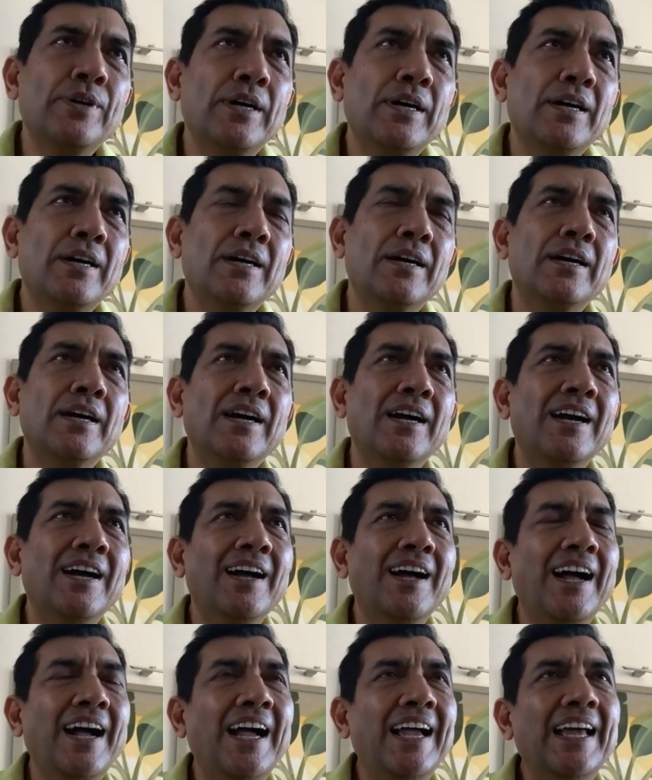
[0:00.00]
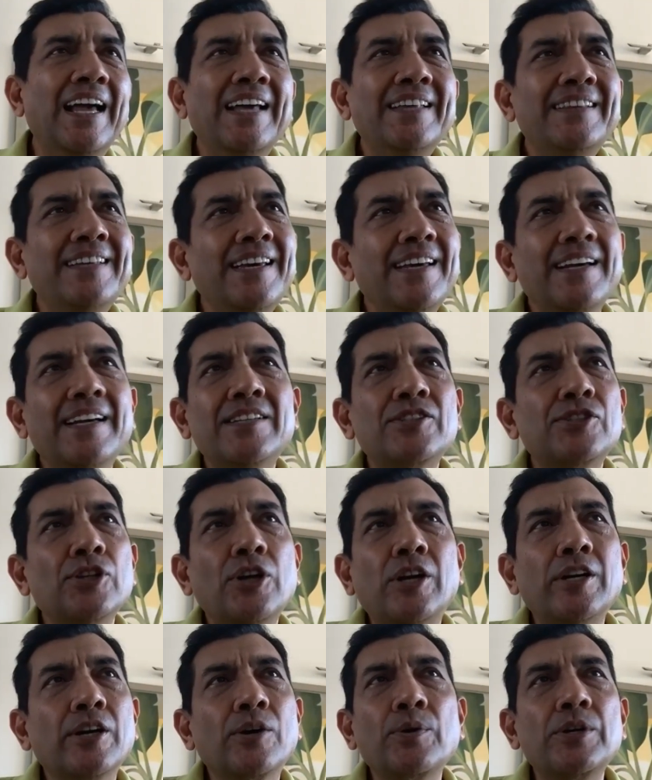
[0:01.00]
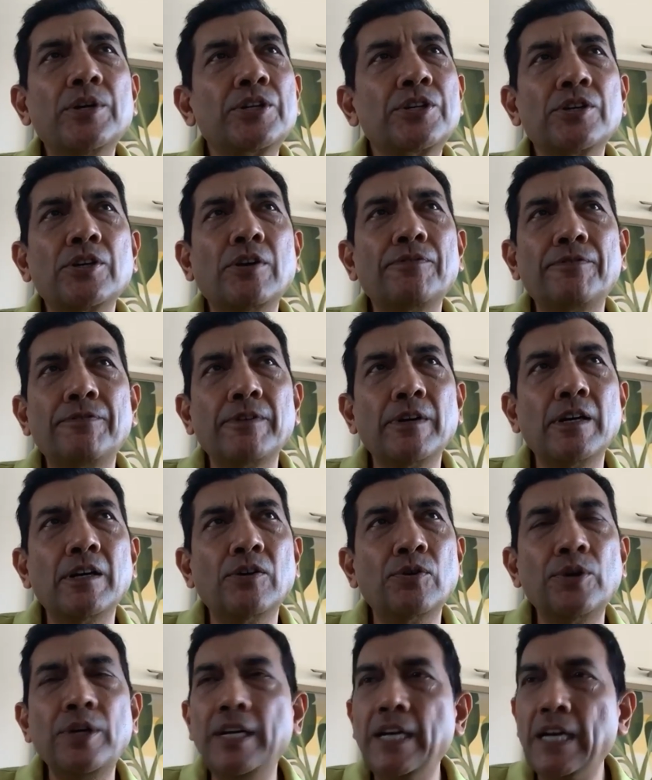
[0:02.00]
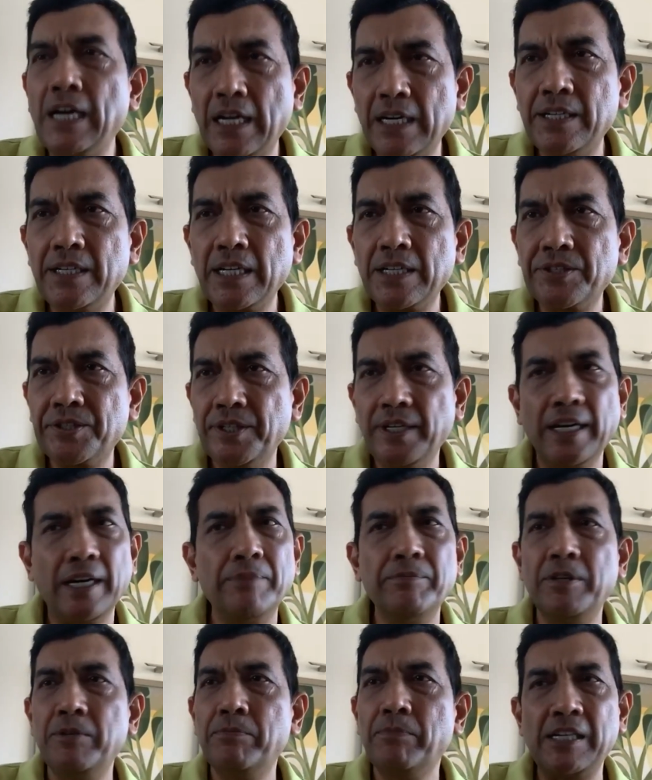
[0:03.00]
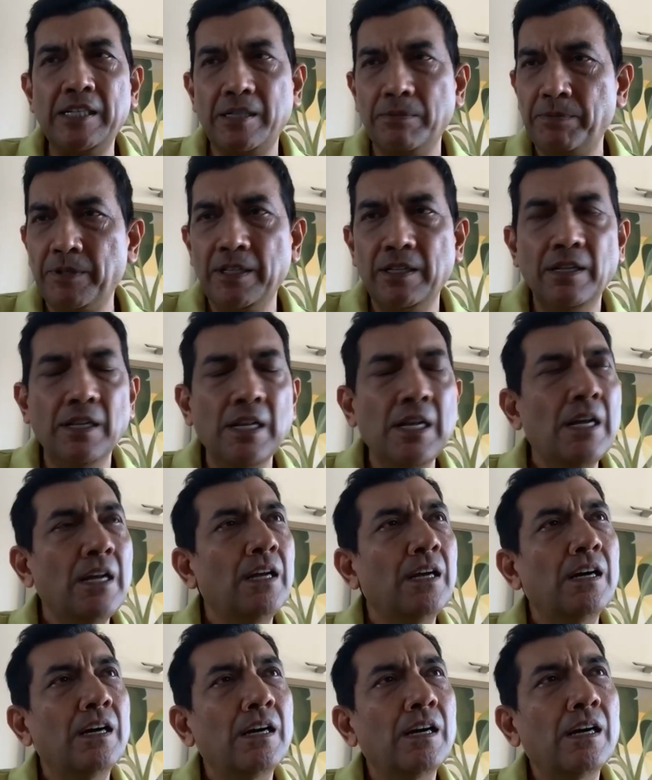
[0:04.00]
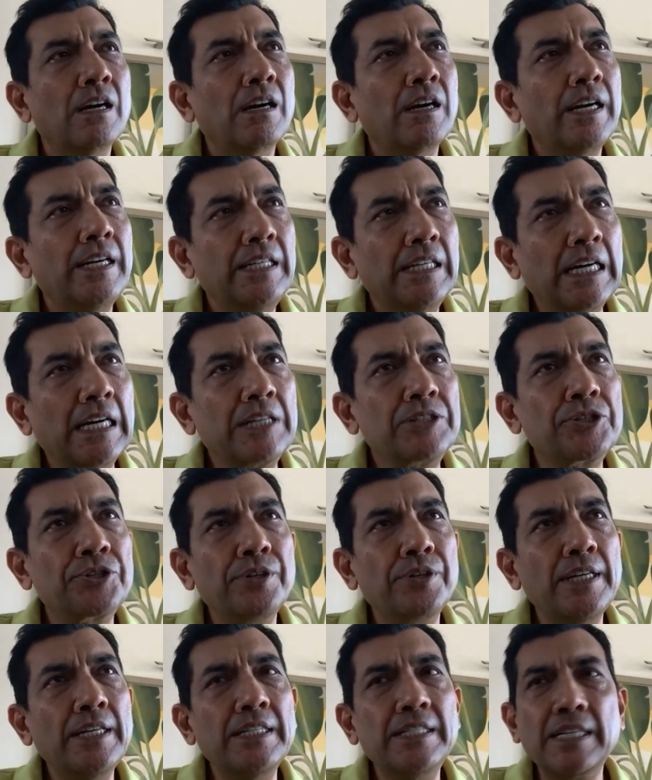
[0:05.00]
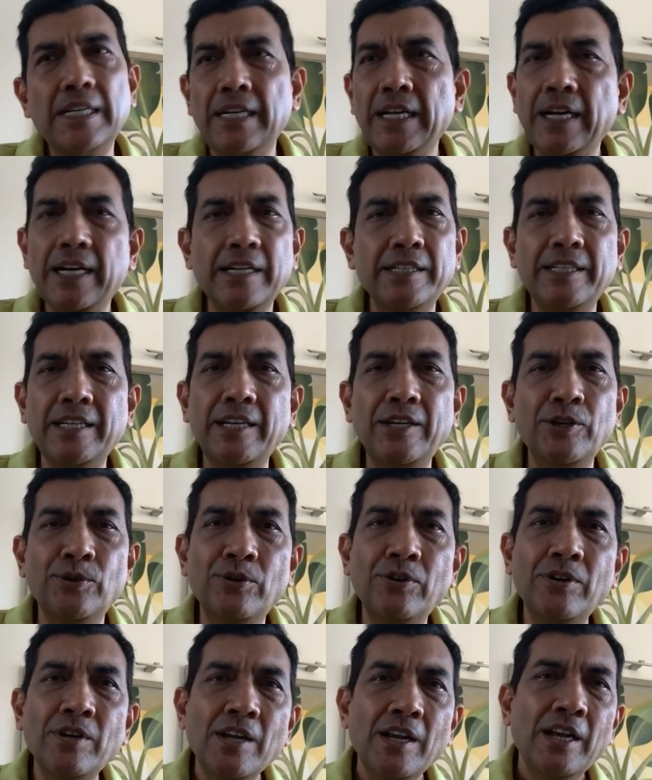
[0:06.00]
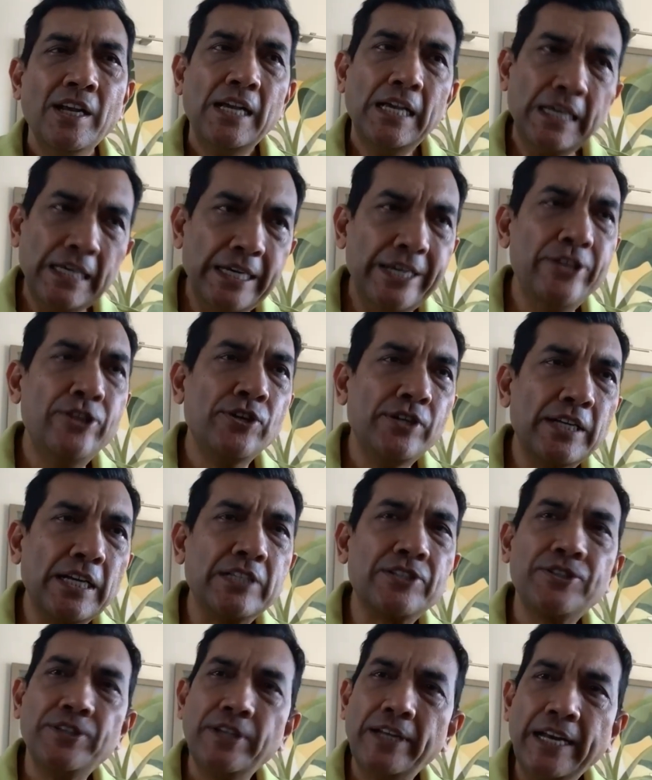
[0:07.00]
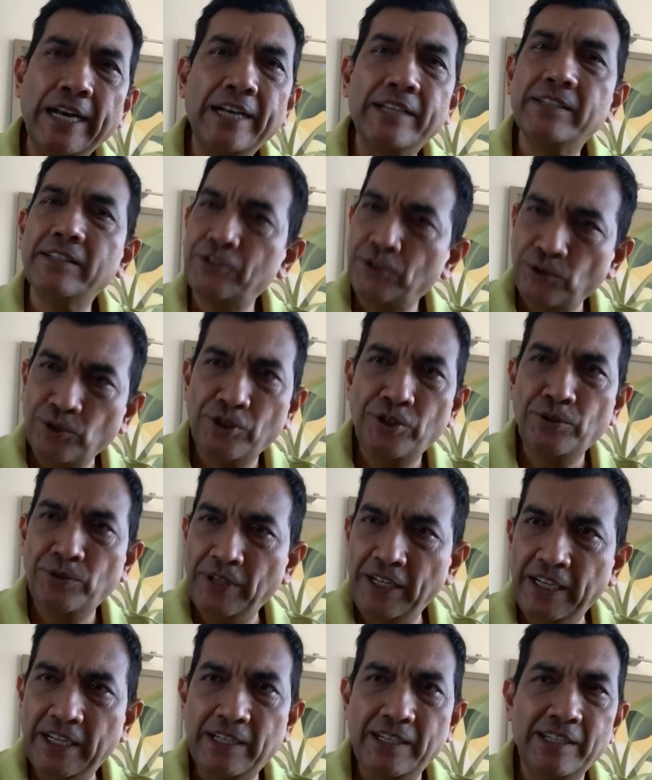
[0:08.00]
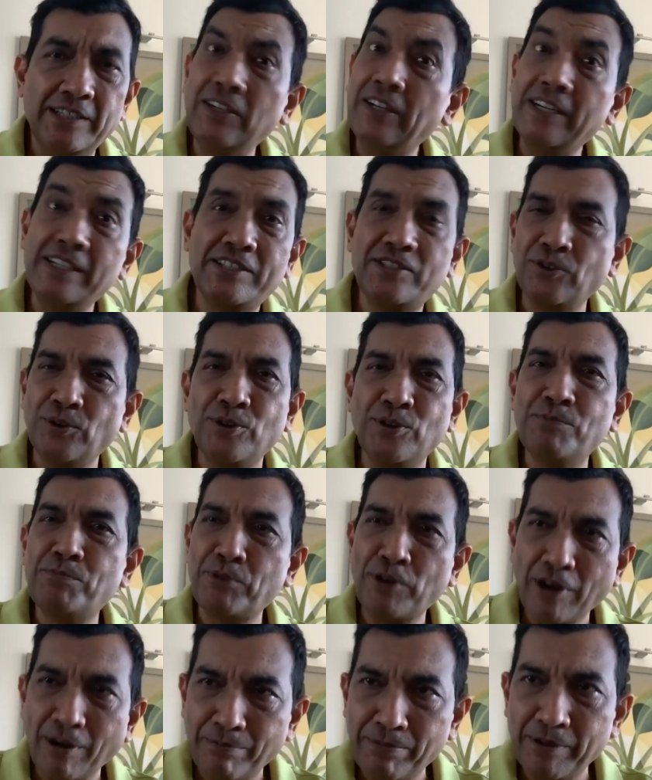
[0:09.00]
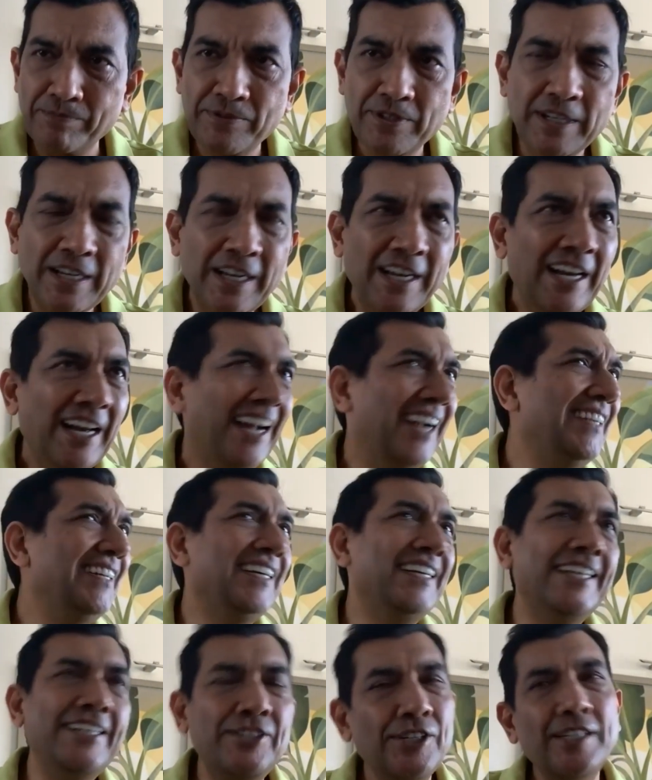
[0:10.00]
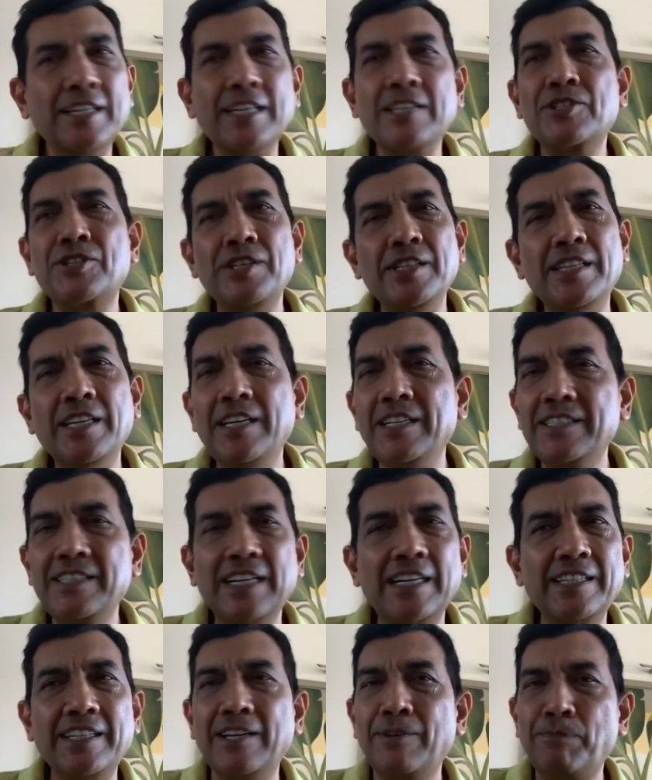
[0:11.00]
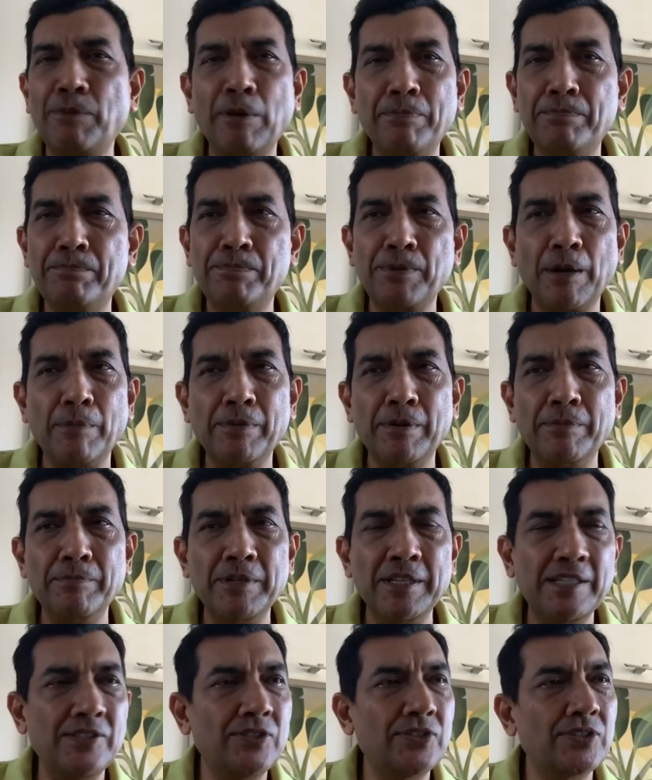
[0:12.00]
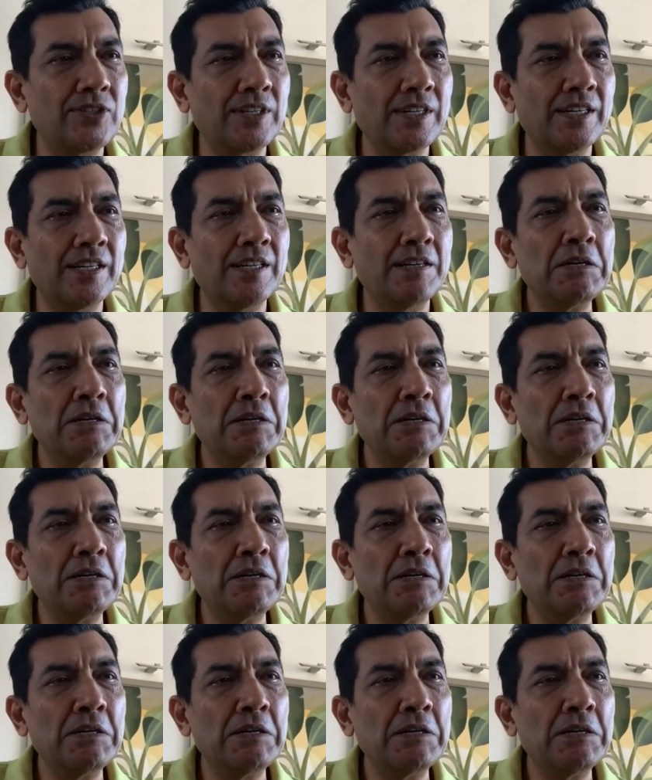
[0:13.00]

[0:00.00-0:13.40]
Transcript: Uh, I, think it's not a question of uh, only our industry. I'm in multiple uh, industries, and I can tell you, each industry has its own uniqueness and its own problems. mm And each industry thinks that their problem is uh,